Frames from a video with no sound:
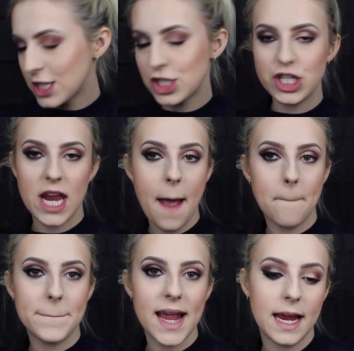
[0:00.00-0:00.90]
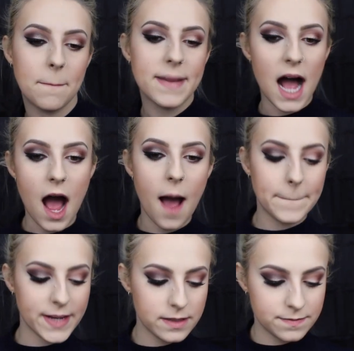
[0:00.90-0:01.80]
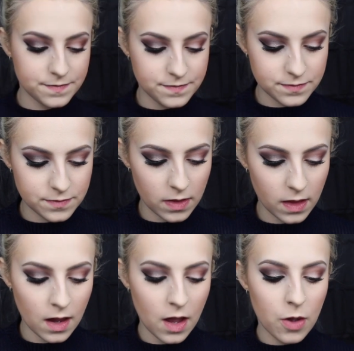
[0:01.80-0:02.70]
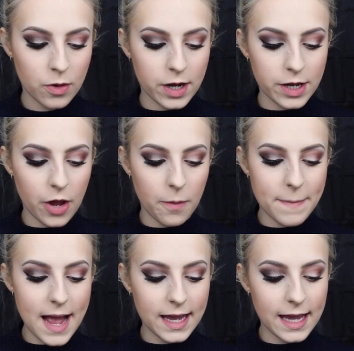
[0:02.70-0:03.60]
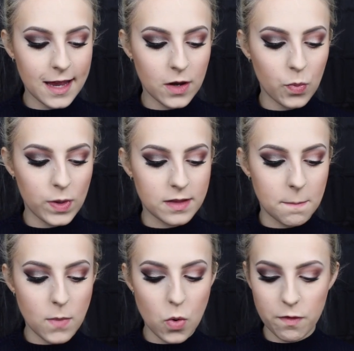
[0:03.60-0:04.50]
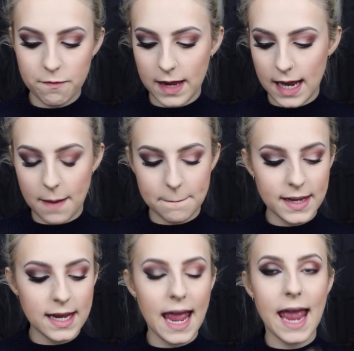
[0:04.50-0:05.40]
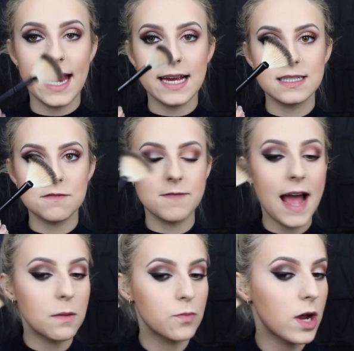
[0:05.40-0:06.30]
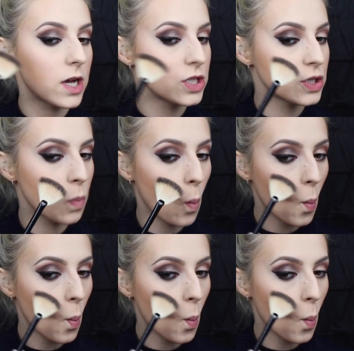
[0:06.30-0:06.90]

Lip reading: Champagne Pop. I'm going to go back in with the Morphe B8 fan brush.